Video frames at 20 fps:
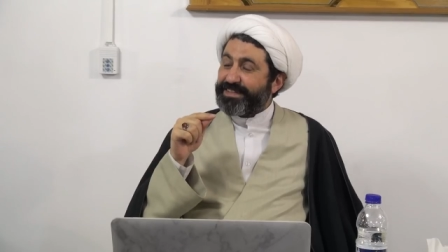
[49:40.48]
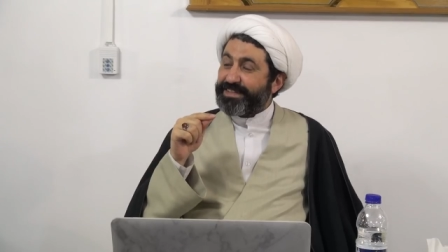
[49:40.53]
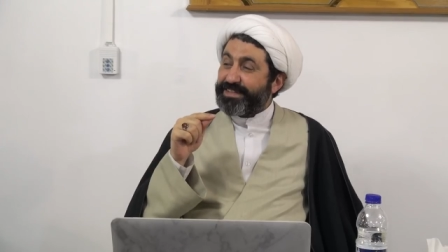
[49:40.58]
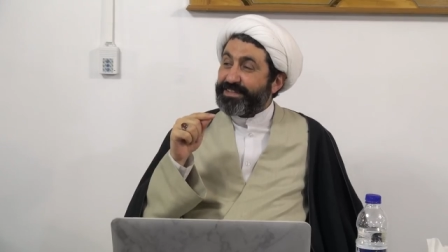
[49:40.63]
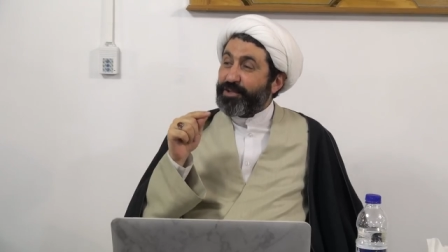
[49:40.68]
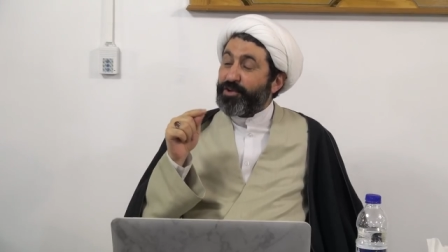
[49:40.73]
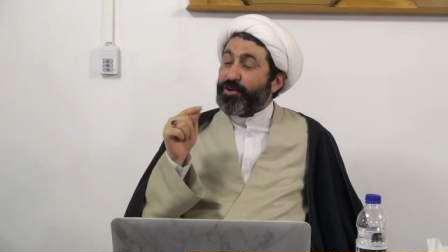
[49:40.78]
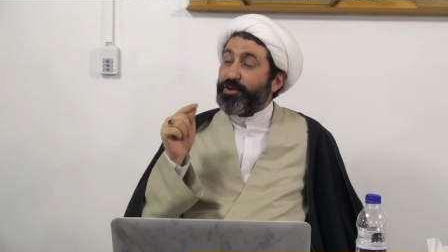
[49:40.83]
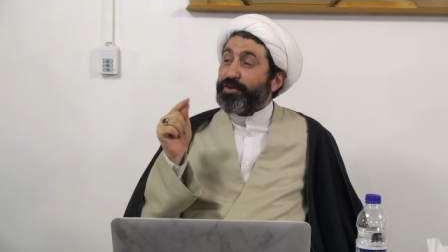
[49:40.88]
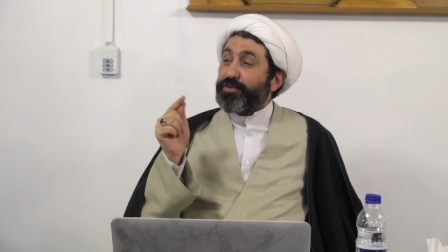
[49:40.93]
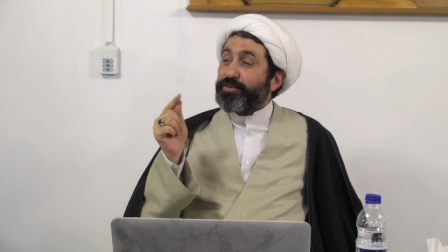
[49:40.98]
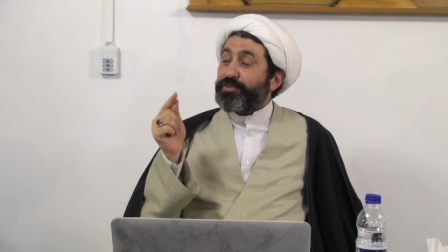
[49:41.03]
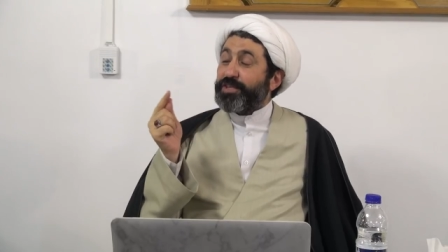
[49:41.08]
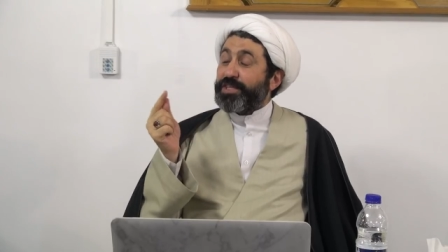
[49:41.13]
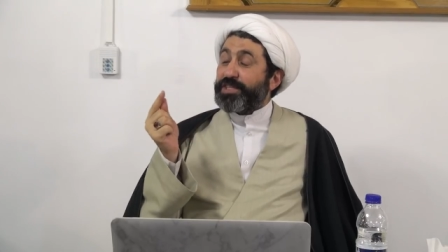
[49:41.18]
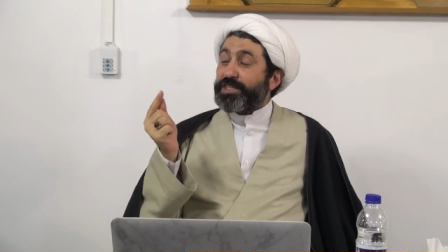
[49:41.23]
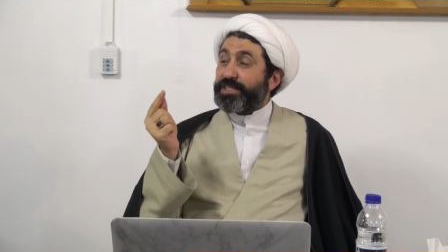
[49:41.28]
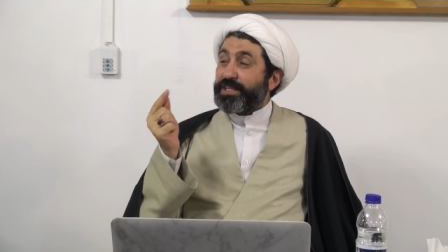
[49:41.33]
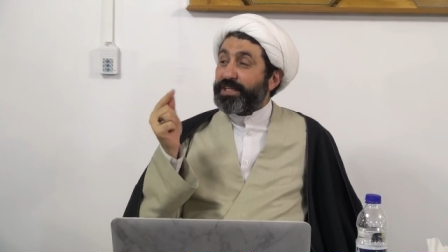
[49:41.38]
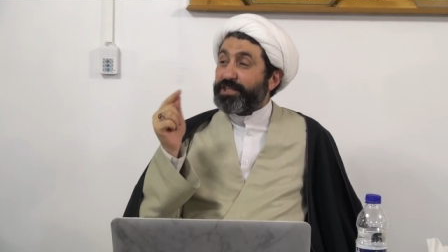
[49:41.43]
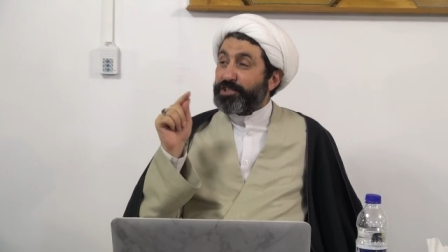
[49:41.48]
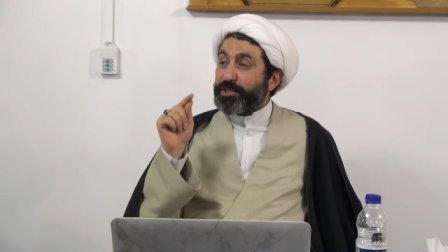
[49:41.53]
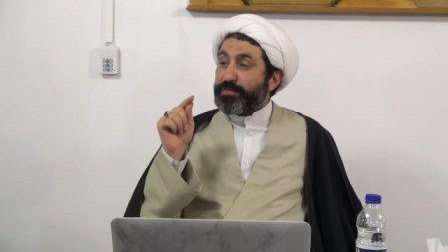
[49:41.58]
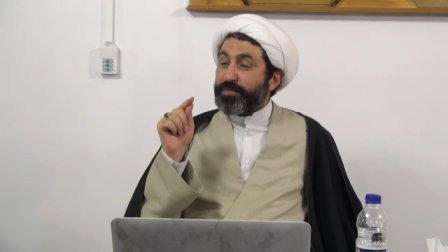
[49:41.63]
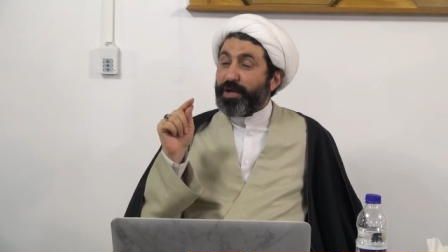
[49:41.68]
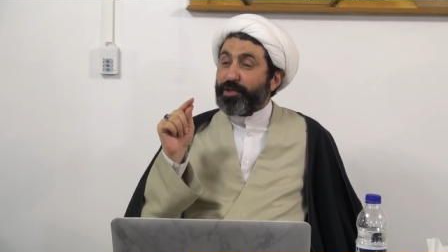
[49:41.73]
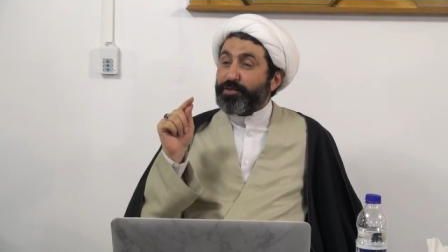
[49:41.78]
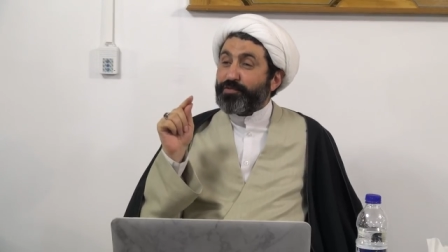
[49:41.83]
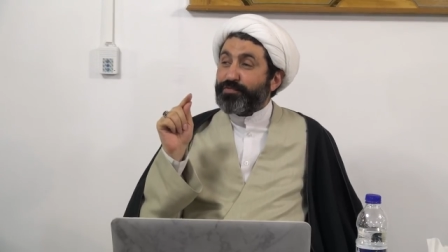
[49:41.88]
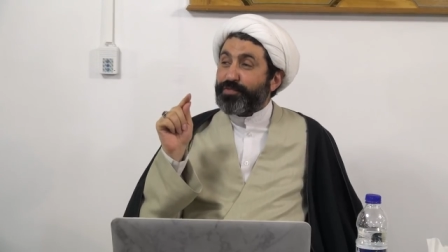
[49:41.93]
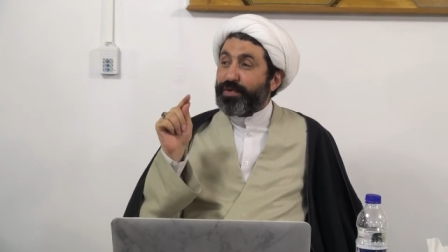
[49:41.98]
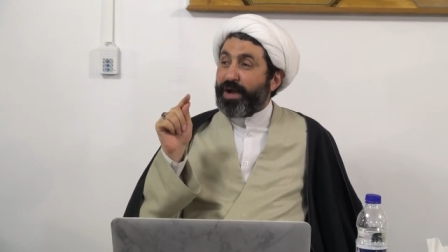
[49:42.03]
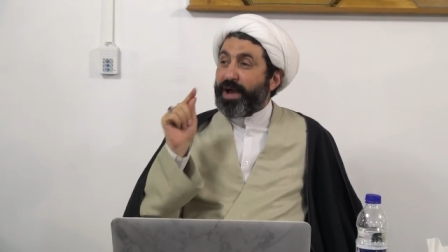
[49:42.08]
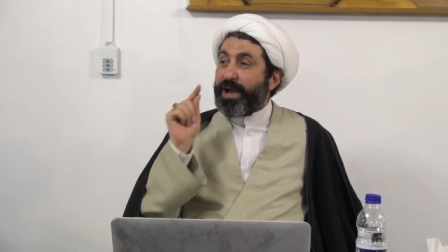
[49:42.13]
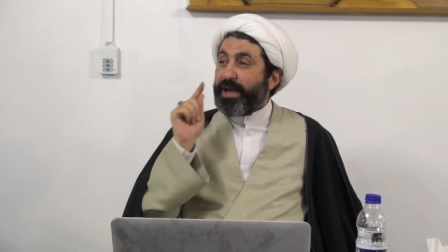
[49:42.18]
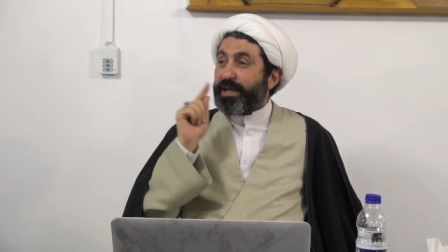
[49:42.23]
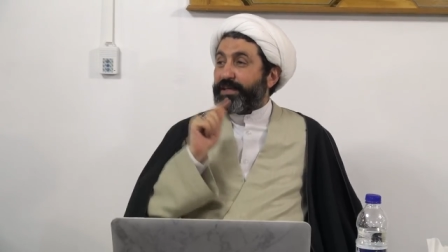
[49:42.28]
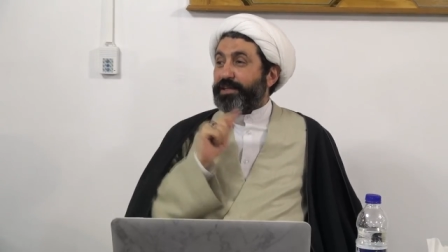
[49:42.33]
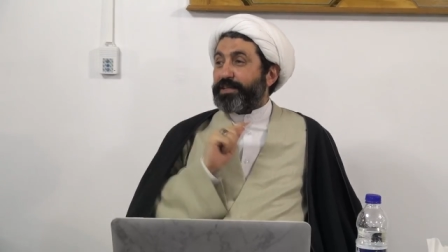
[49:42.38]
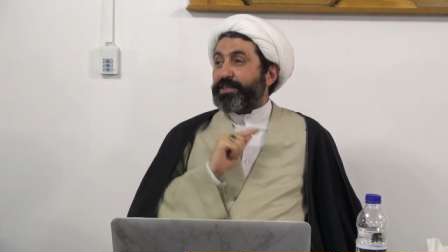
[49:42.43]
No, no. Research about
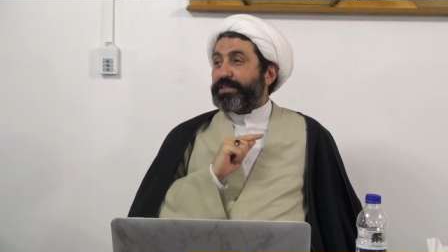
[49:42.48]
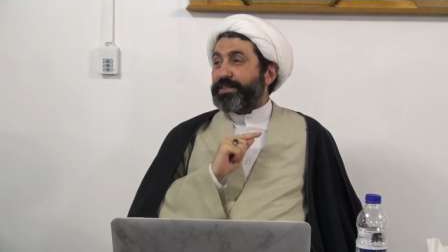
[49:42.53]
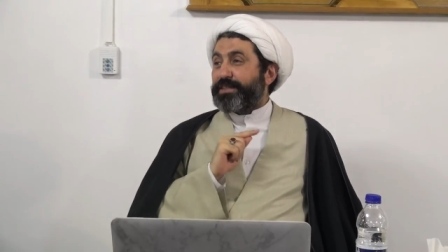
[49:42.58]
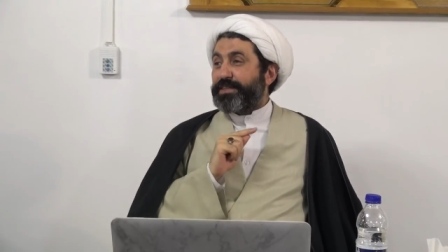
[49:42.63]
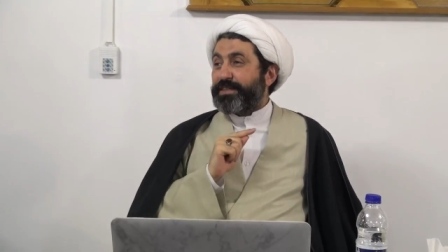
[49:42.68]
why.